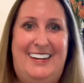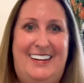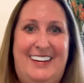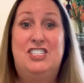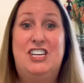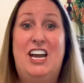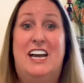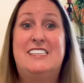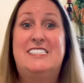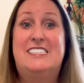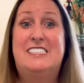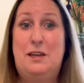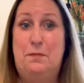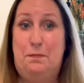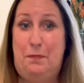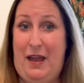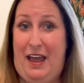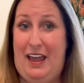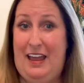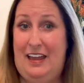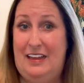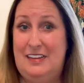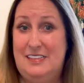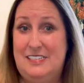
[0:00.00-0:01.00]
Just
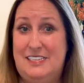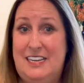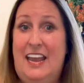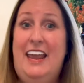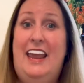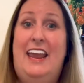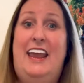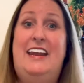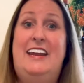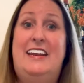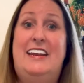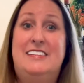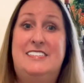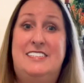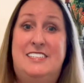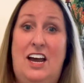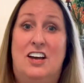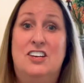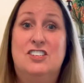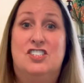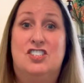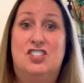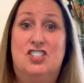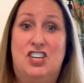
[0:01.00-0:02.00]
depends, and it
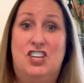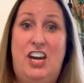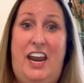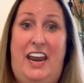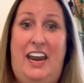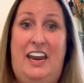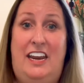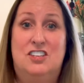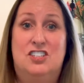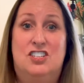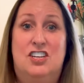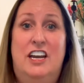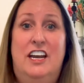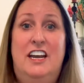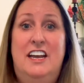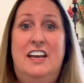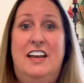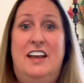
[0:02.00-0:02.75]
does change.